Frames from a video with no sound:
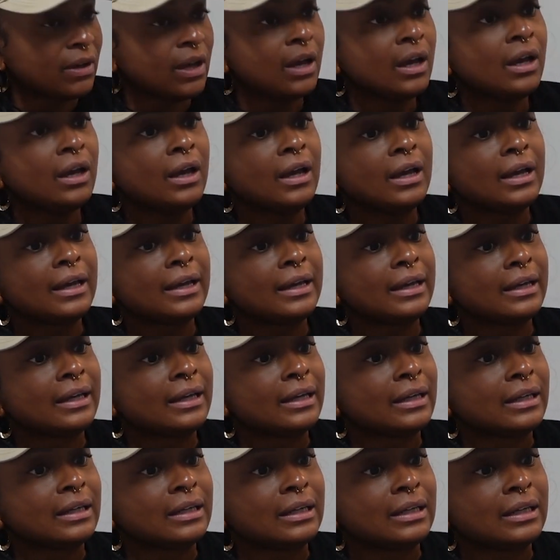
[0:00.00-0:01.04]

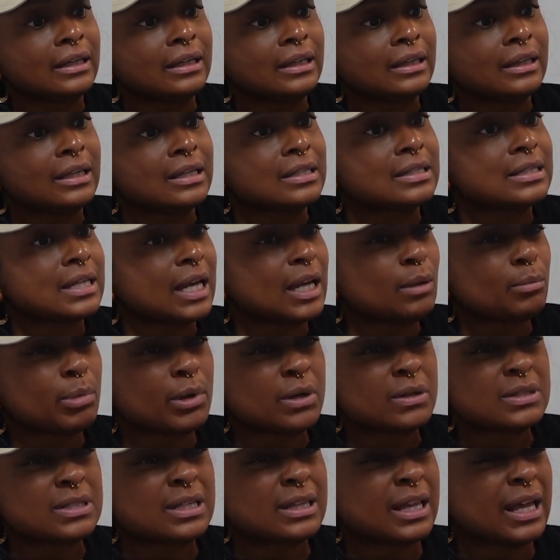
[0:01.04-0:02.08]
And the same
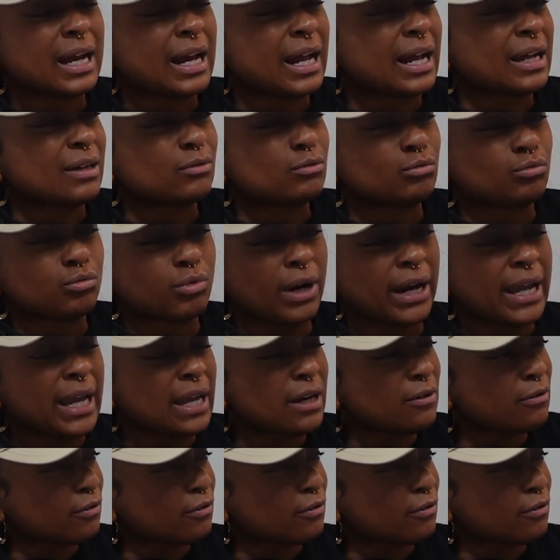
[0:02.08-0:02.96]
person that I ran